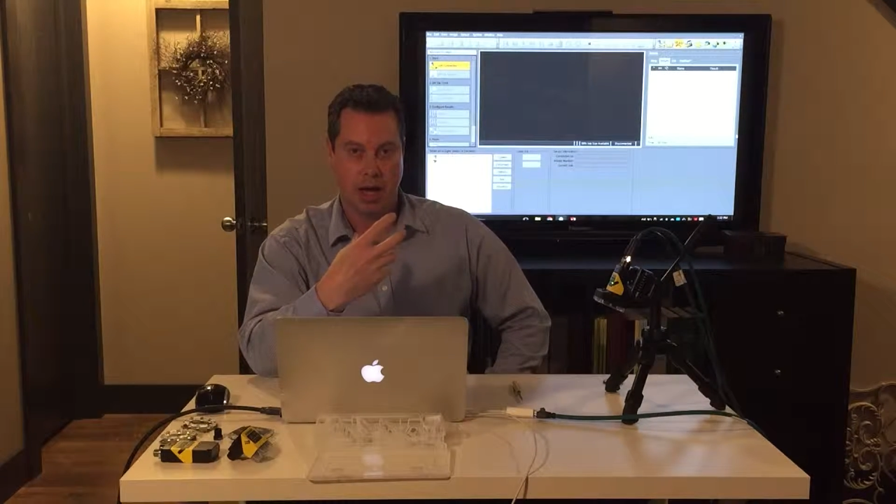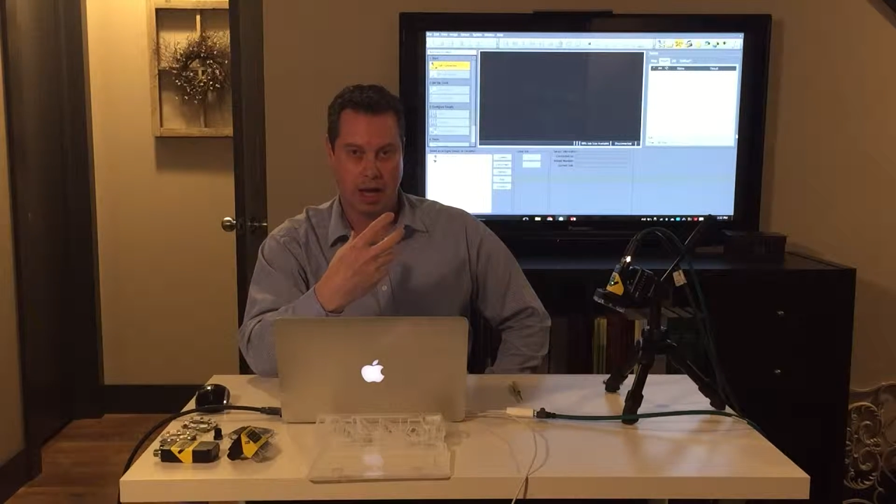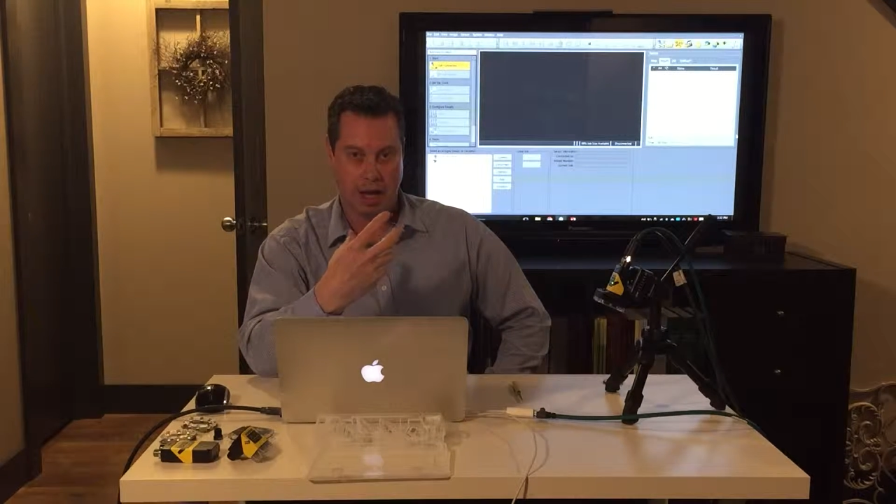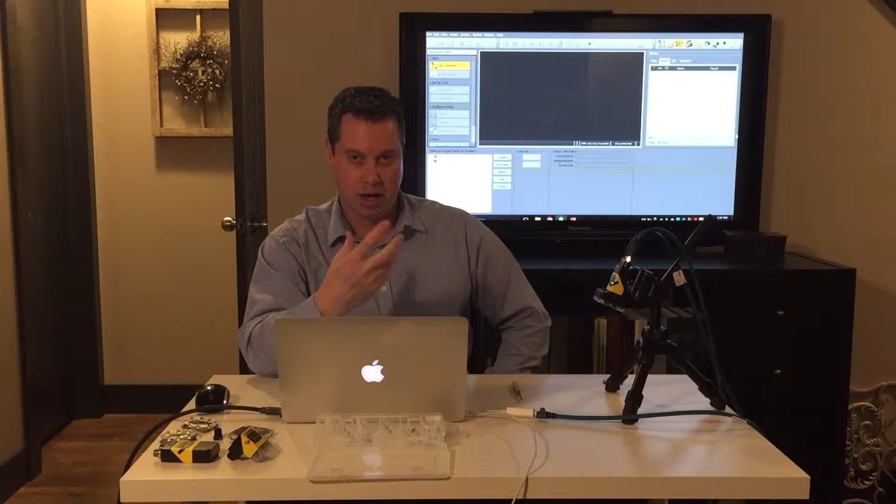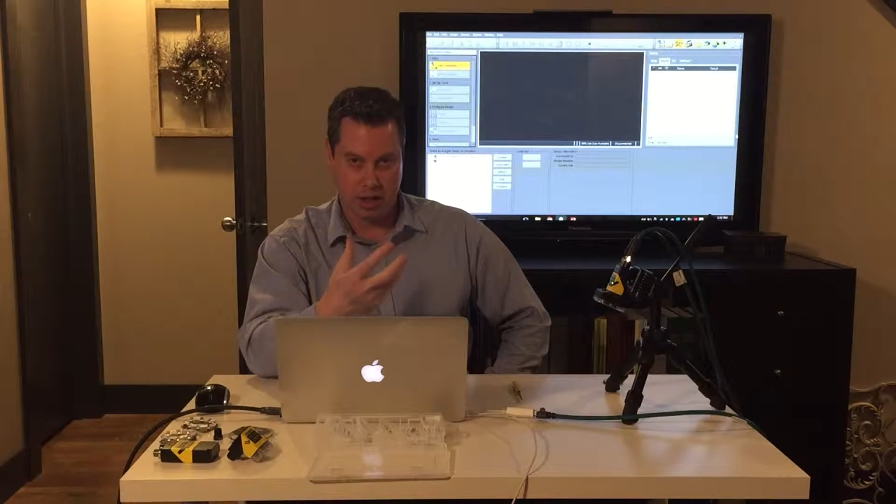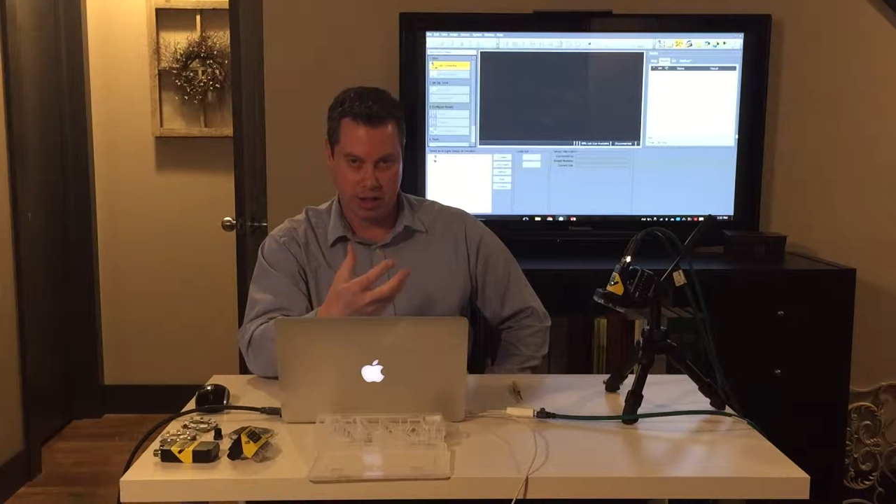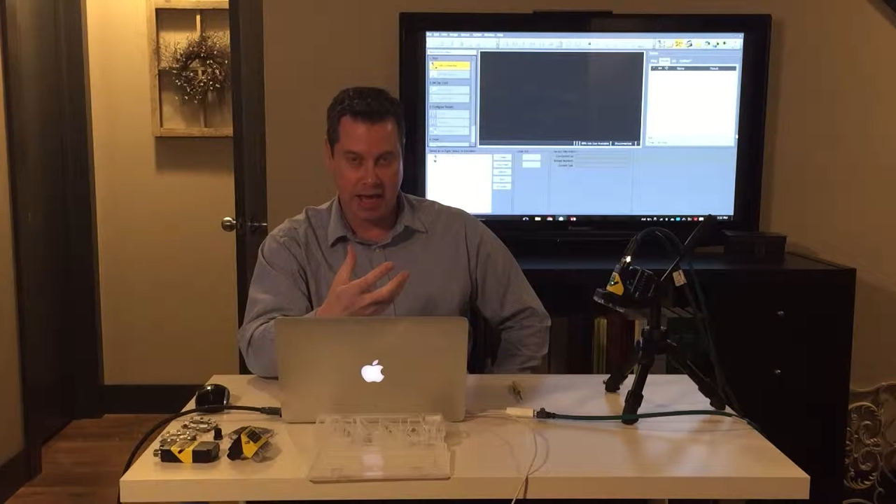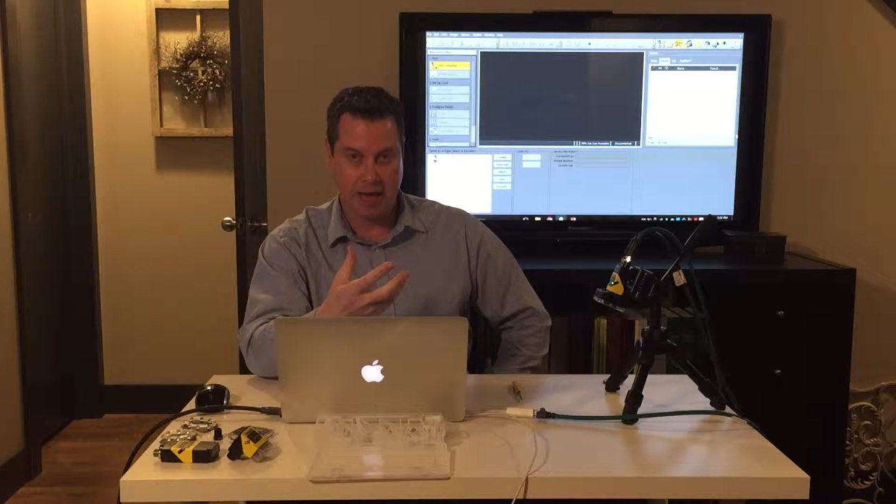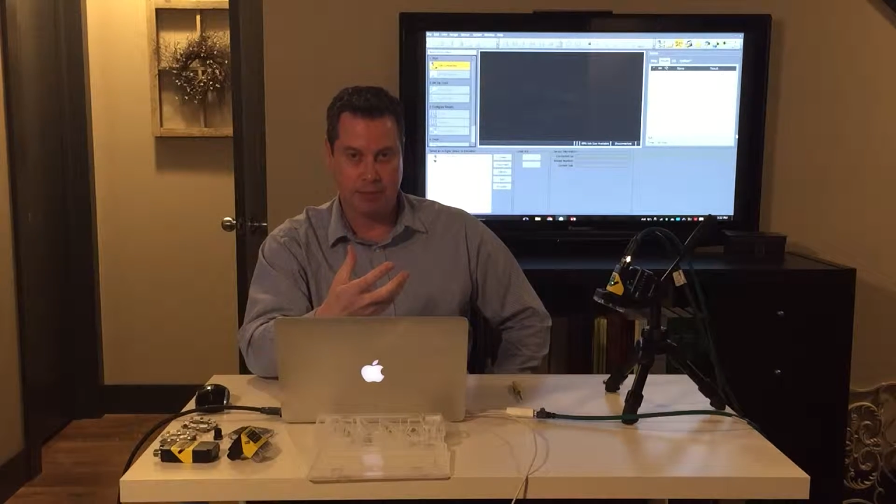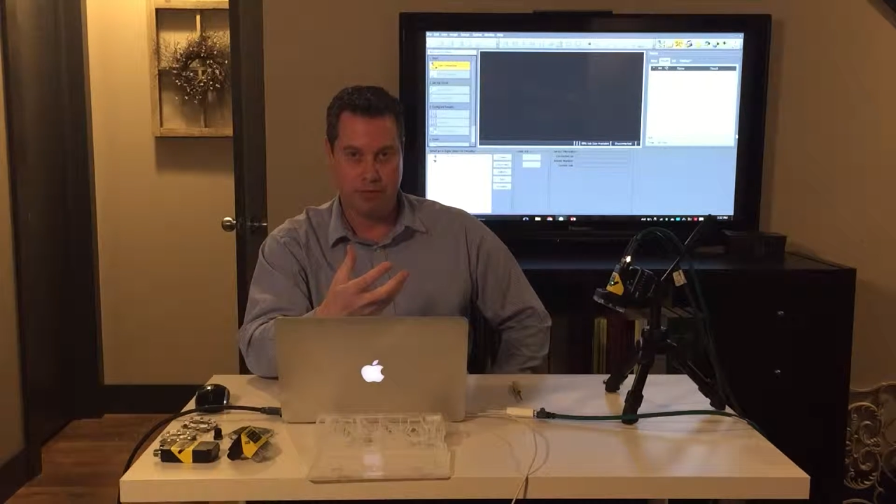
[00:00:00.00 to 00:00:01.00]
our
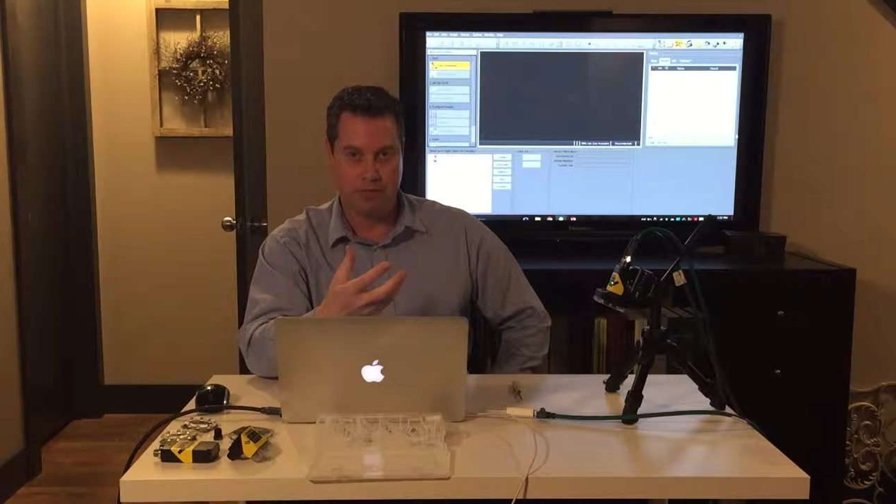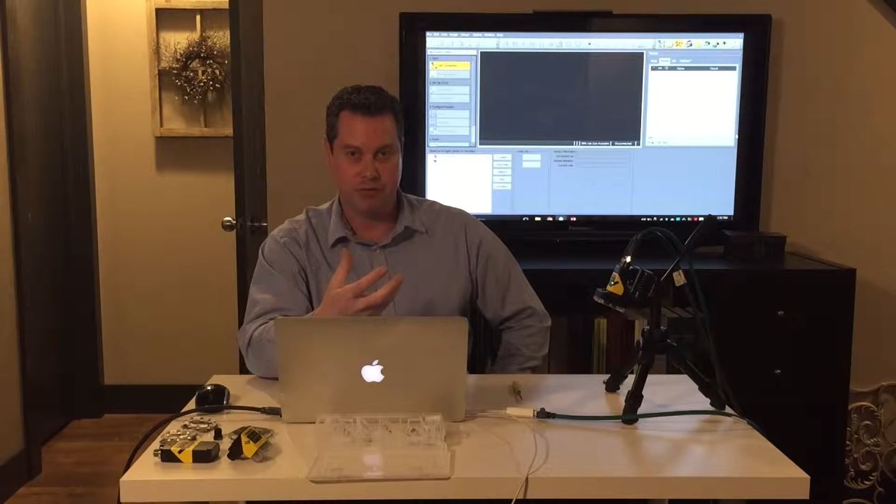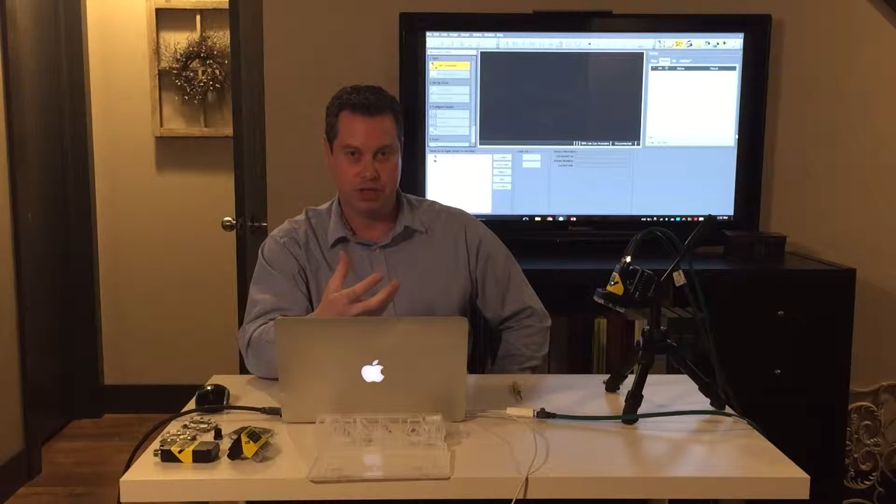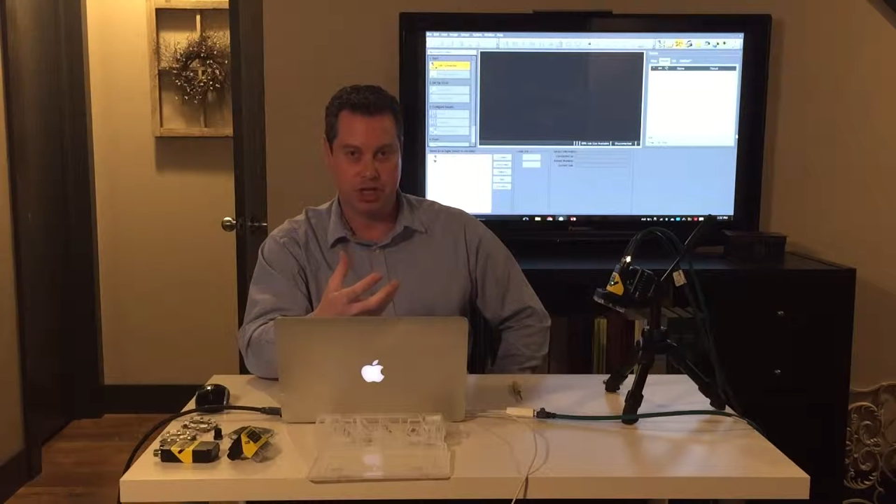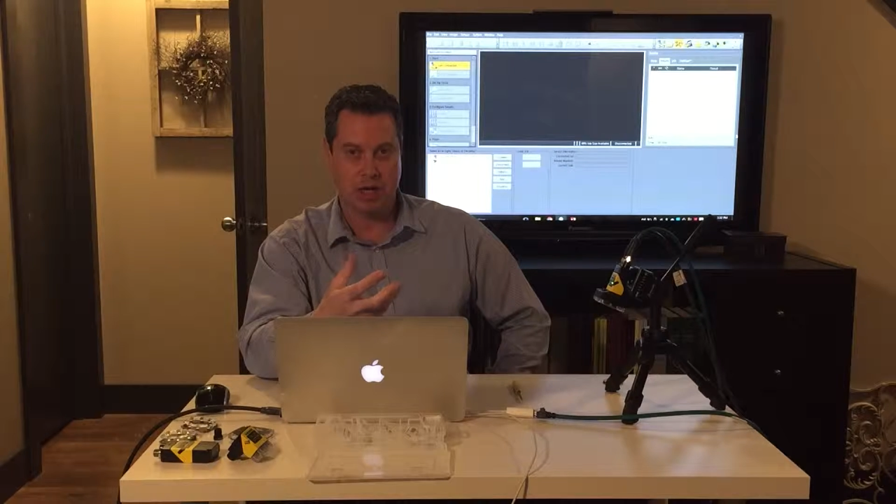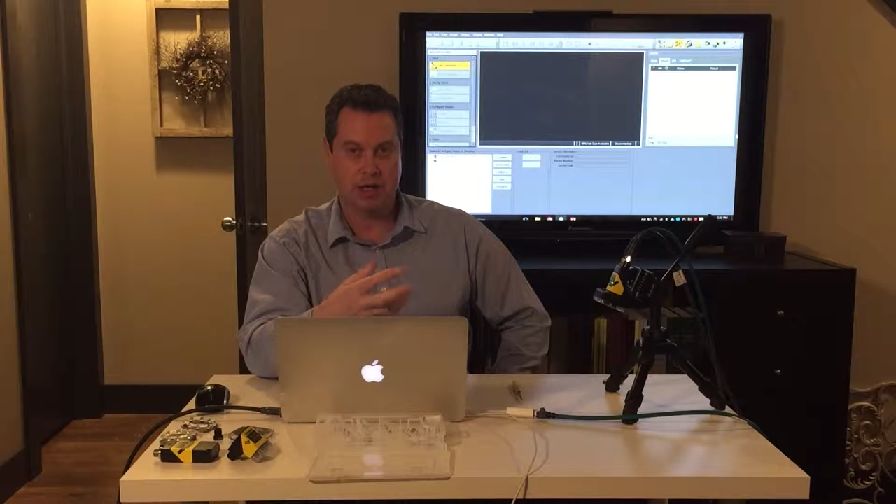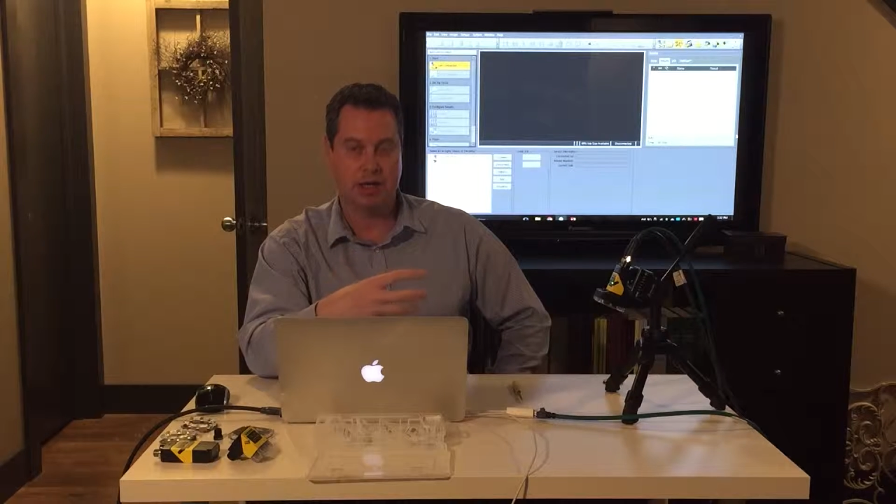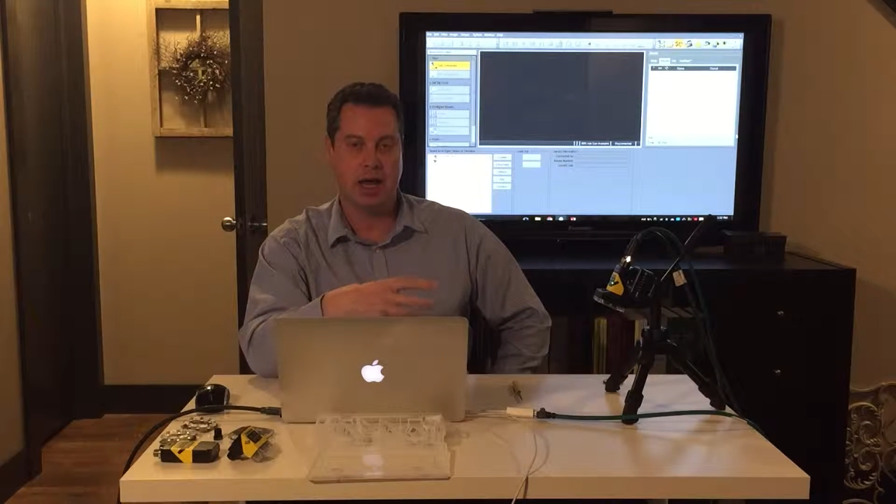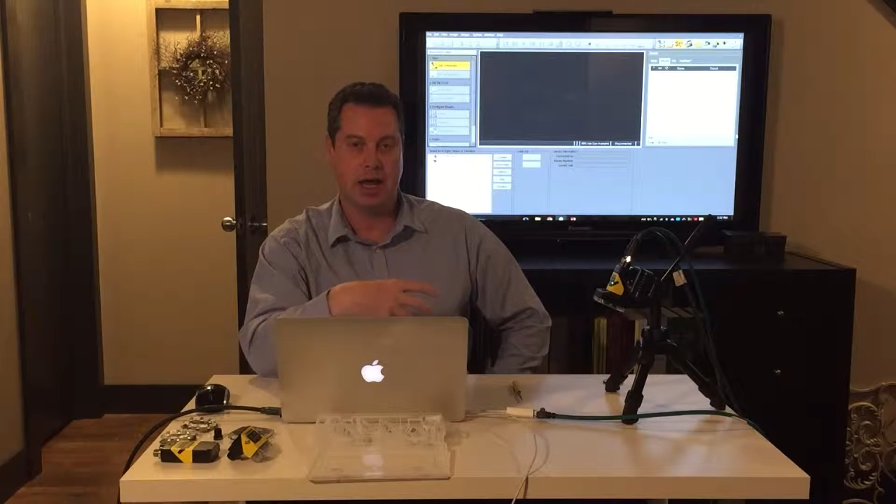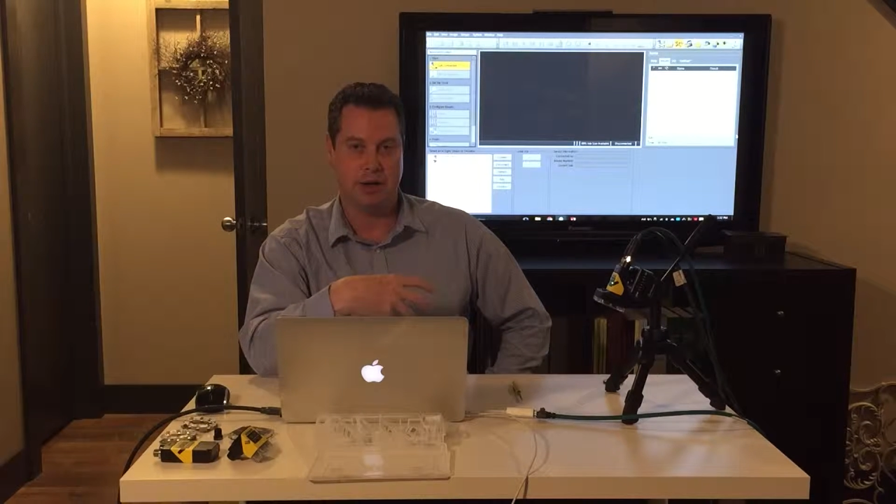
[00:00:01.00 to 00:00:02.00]
lab for
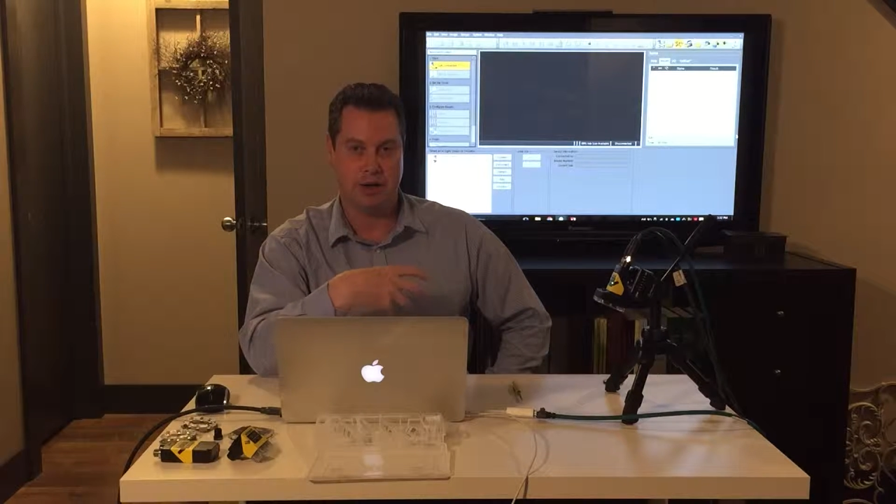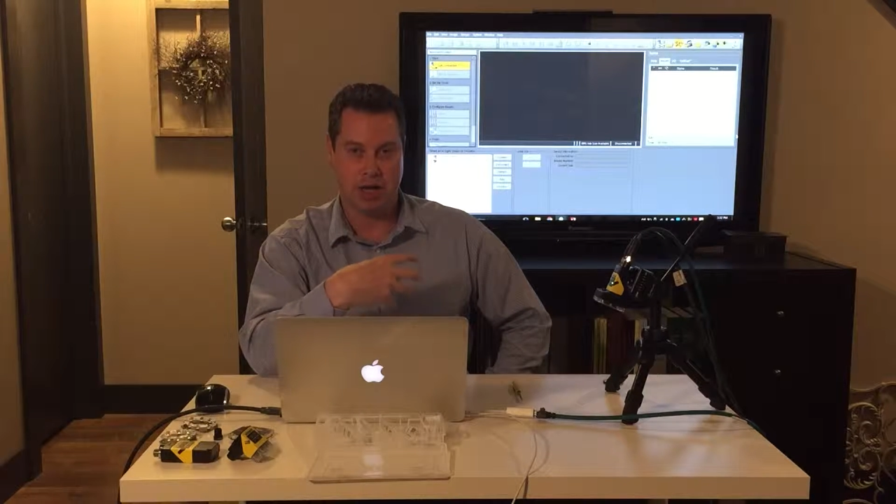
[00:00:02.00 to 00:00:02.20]
Shelley and